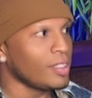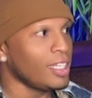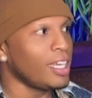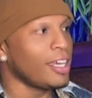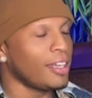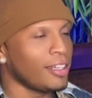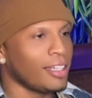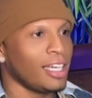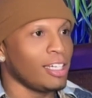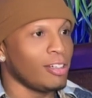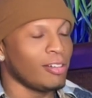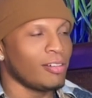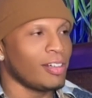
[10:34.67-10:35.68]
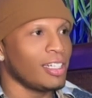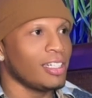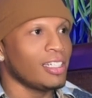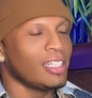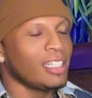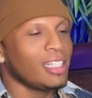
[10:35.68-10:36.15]
yeah, I know, right?
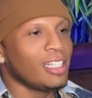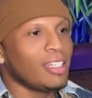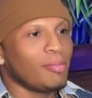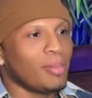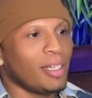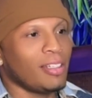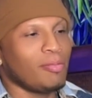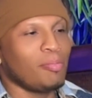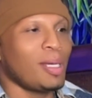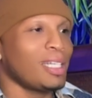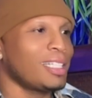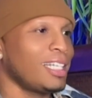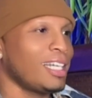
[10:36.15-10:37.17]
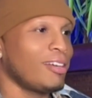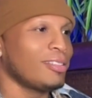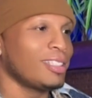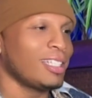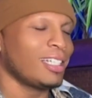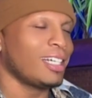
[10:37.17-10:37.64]
But back then I
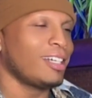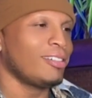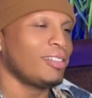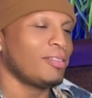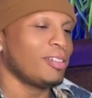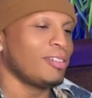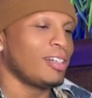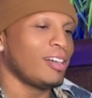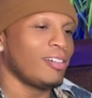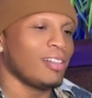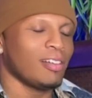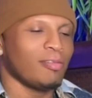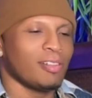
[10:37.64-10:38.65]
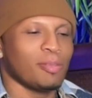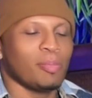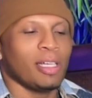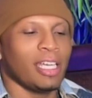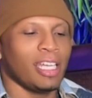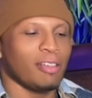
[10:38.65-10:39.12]
was like I don't even know how old I was.
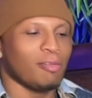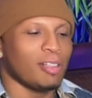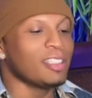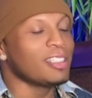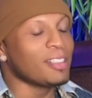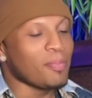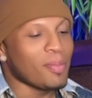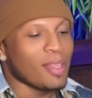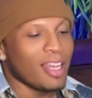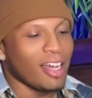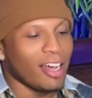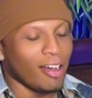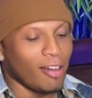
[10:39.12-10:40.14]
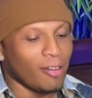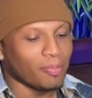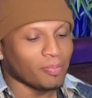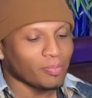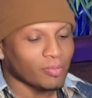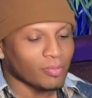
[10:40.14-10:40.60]
But anyways, um,
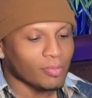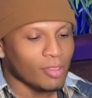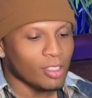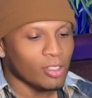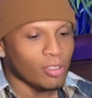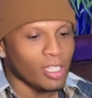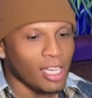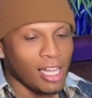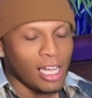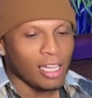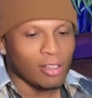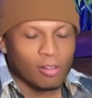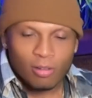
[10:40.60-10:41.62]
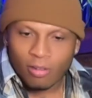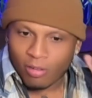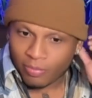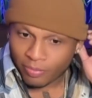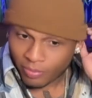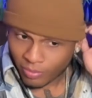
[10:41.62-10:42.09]
so yeah, I go